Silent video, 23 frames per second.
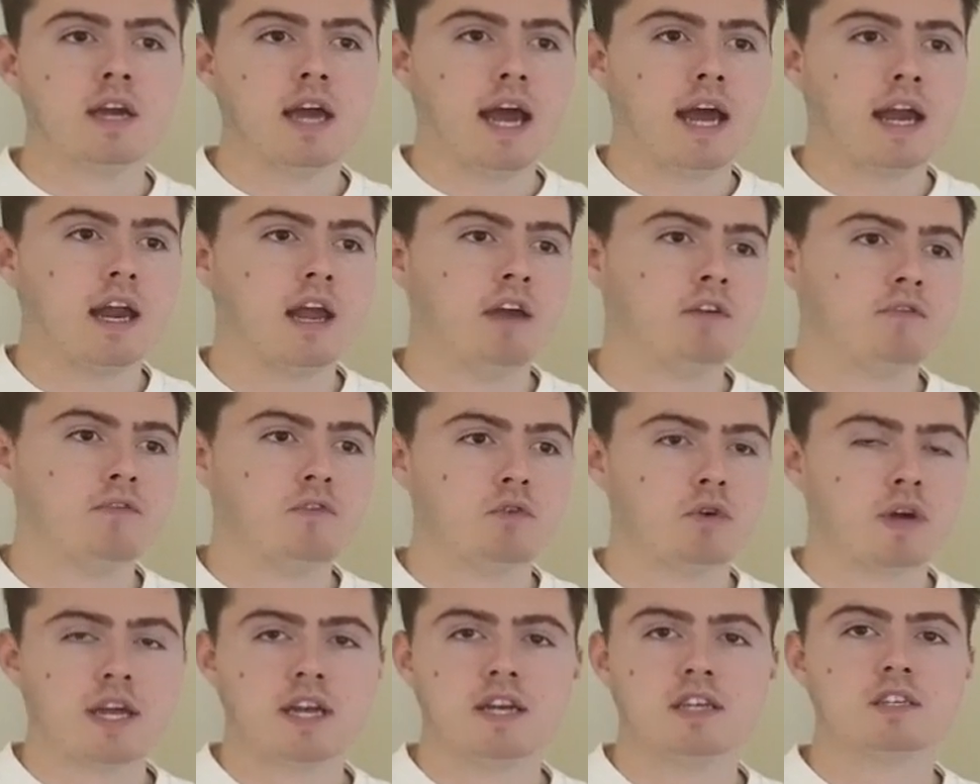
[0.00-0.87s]
And if
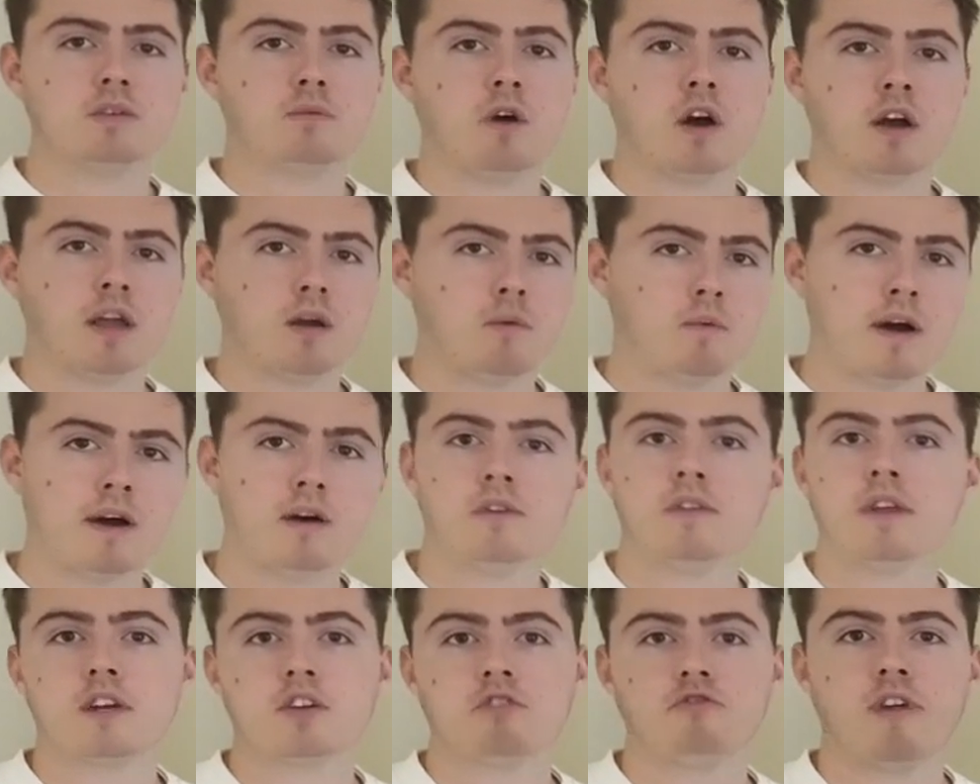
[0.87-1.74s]
your kidneys are working
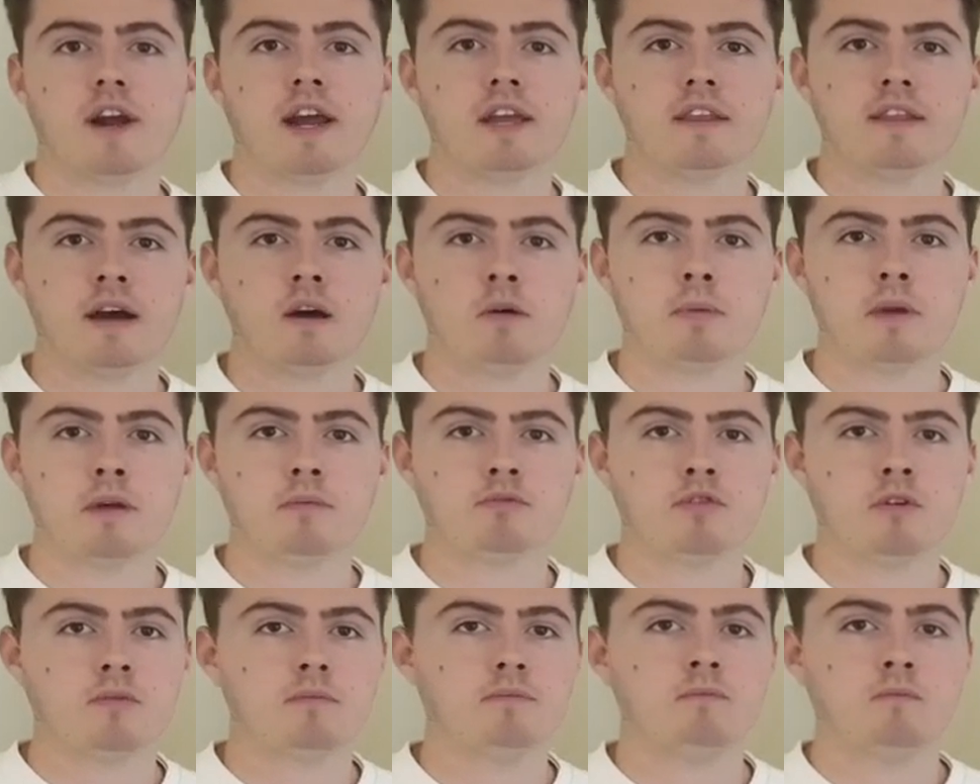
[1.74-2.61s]
well, then great, that'll be
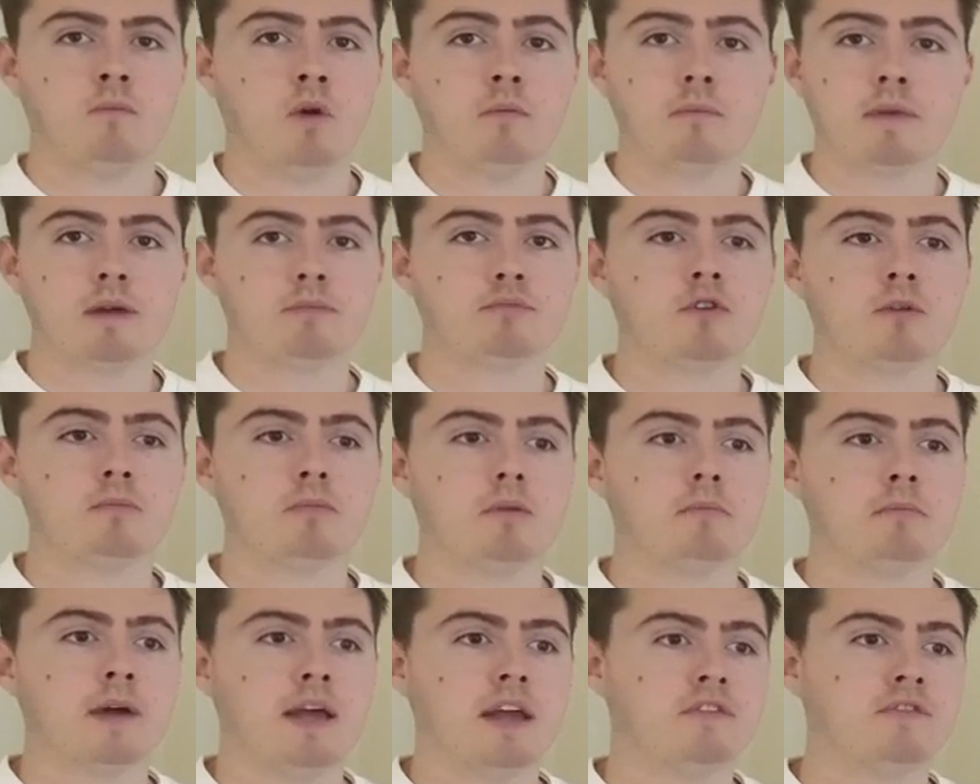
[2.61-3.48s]
won't be a
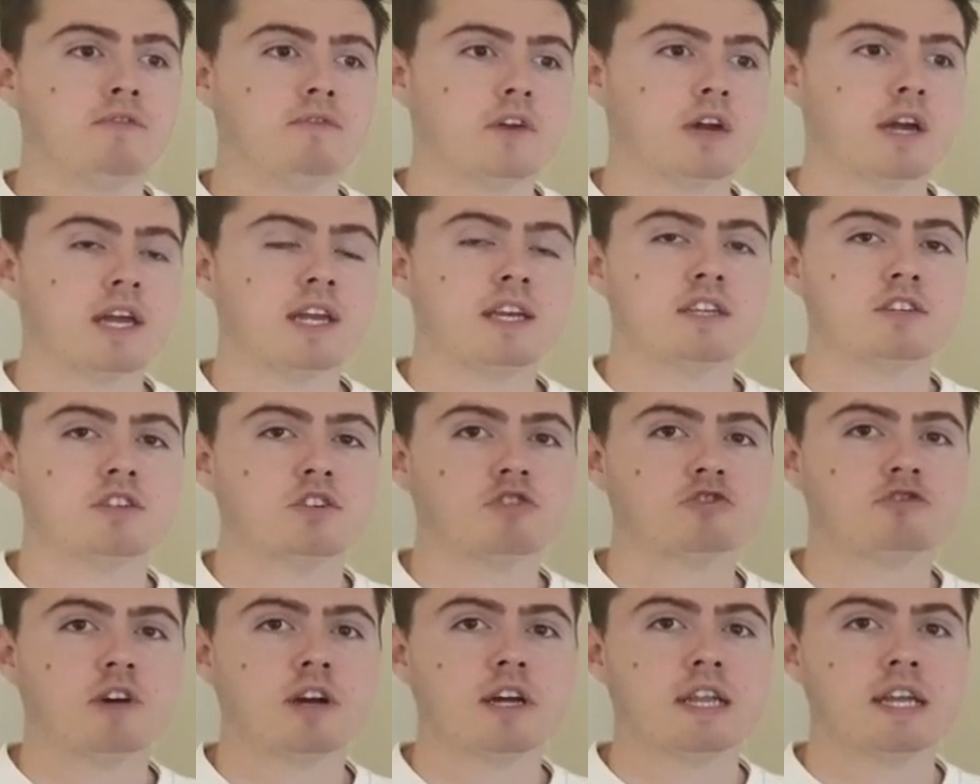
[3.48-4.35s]
problem. But if your kidneys are
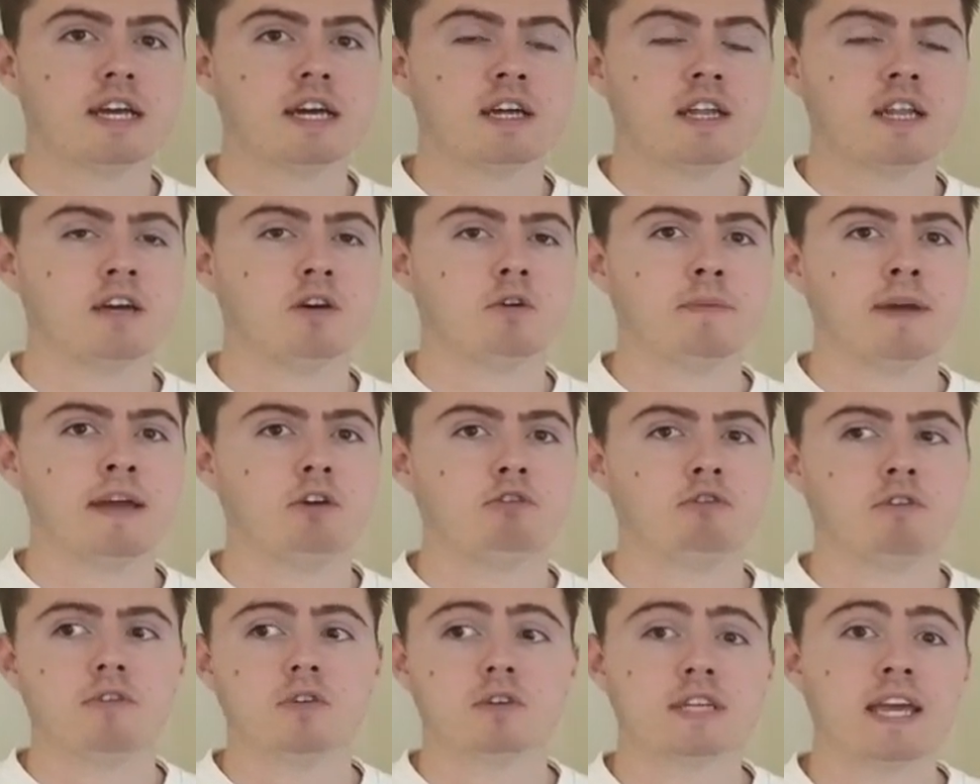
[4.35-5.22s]
struggling a little bit,
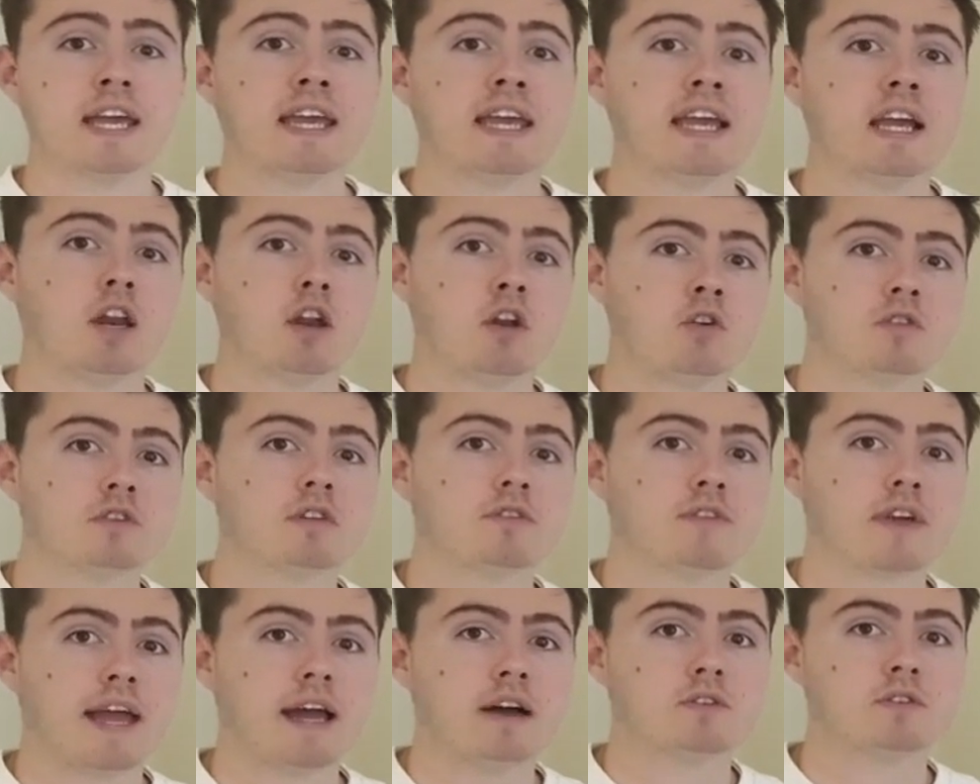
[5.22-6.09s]
or if you're taking lots
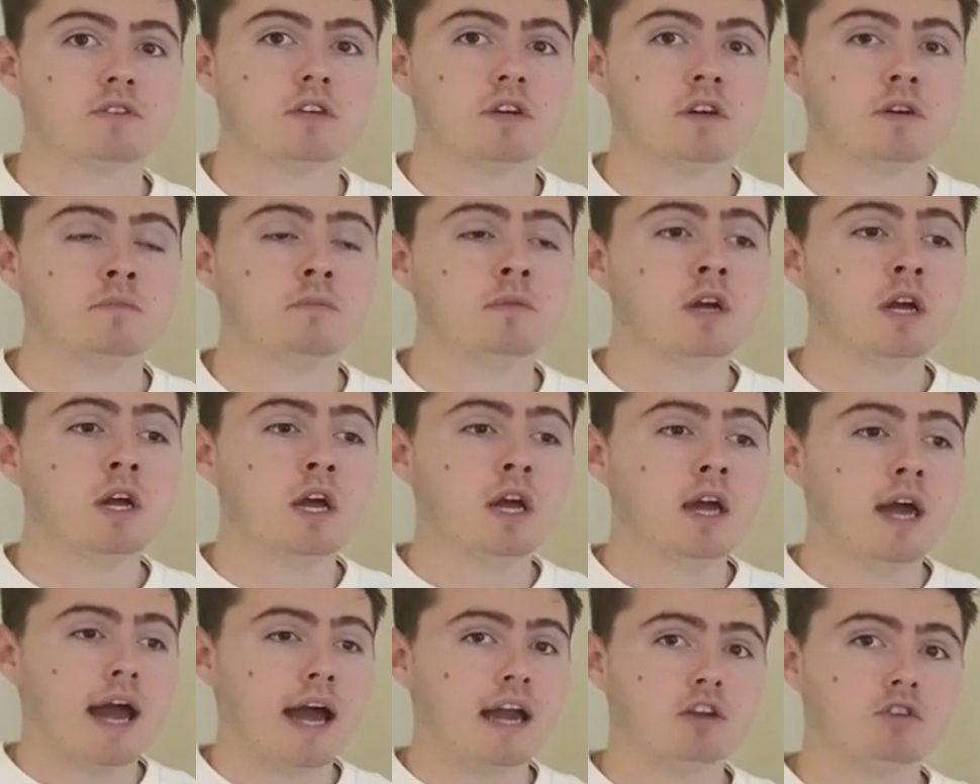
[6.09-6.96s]
of calcium
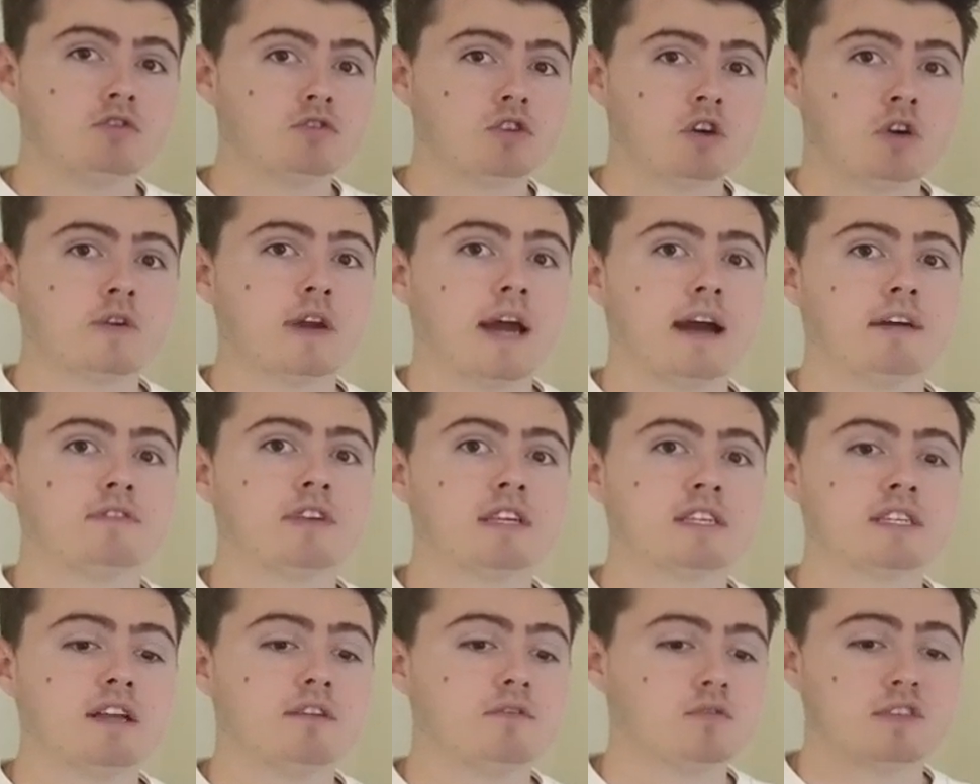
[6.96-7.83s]
and you don't have
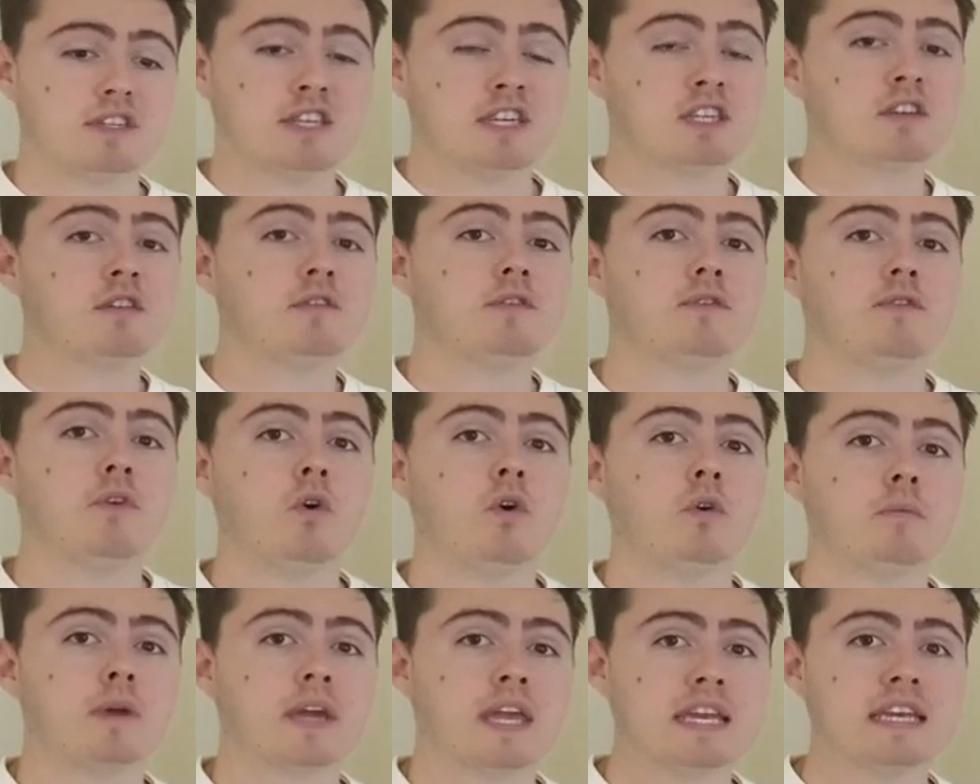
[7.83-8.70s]
these levels, this can
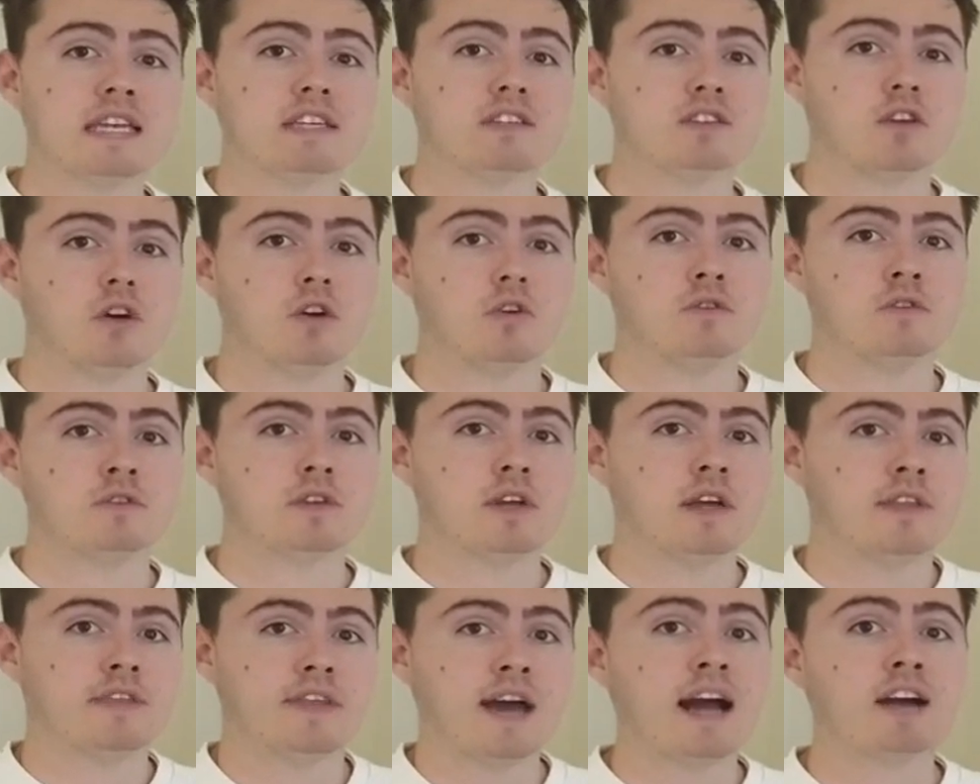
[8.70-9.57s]
form kidney stones,
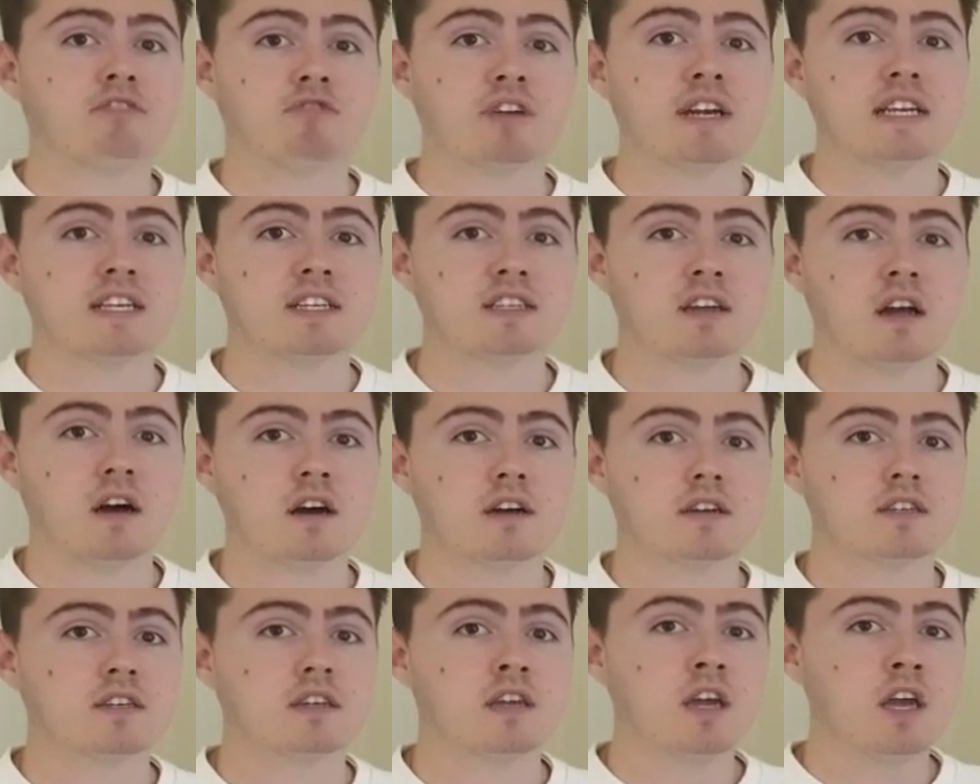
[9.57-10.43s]
and that really
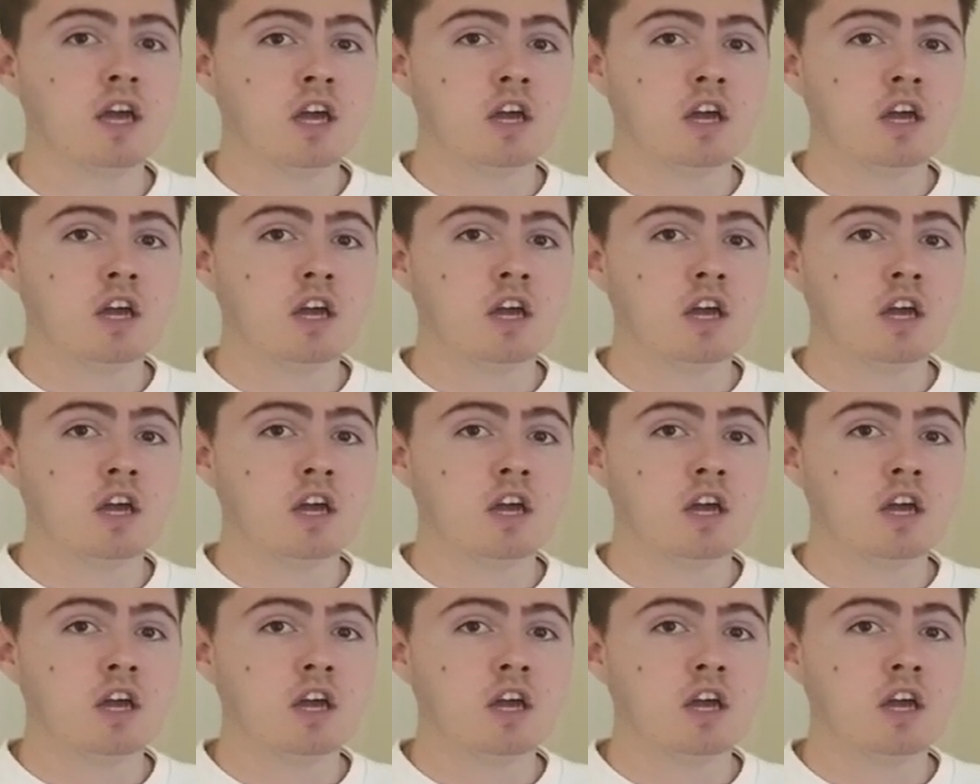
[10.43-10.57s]
sucks.